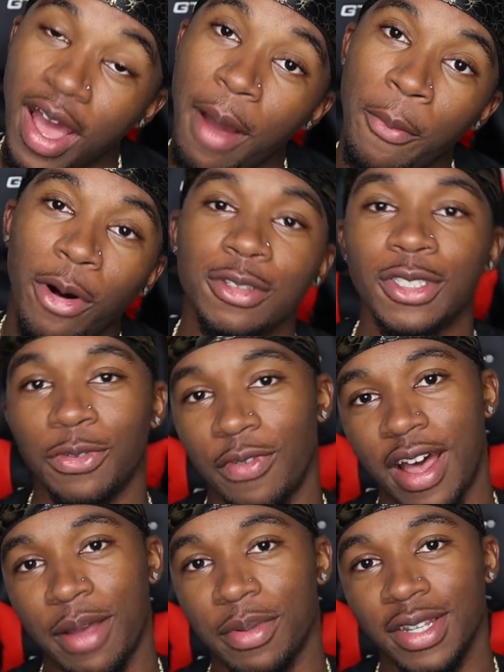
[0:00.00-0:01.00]
I'm also
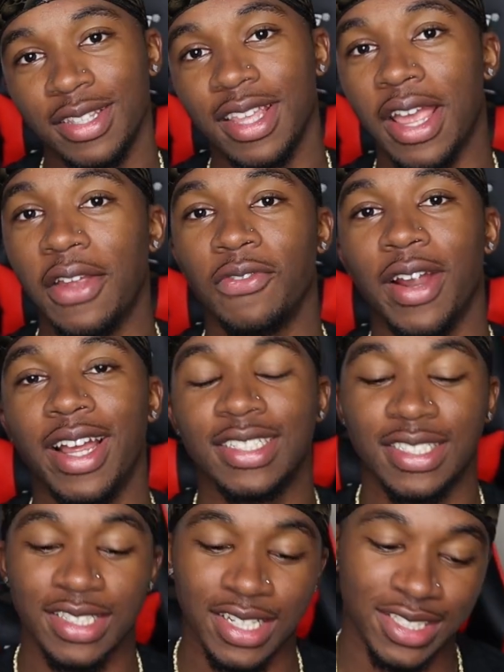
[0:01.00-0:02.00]
vibing. Thank you for
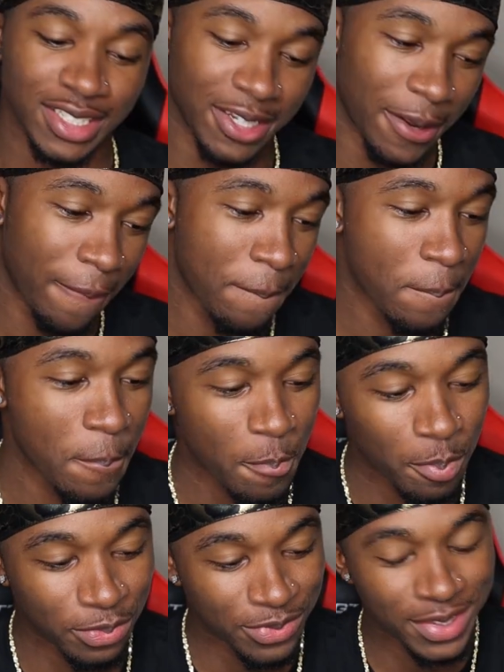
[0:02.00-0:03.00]
asking. Listen.
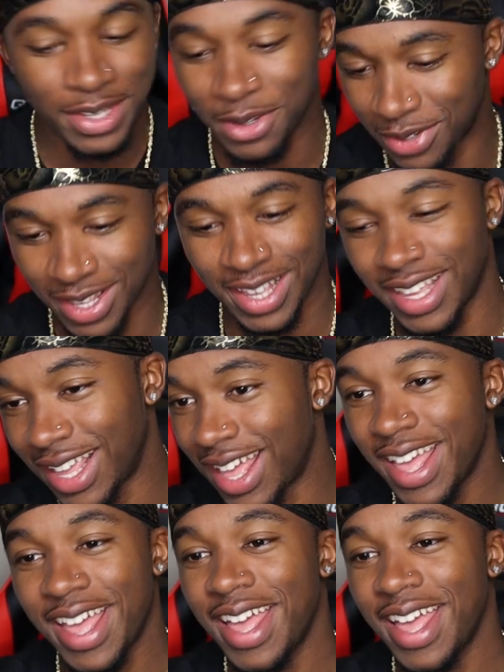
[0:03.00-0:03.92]
Okay.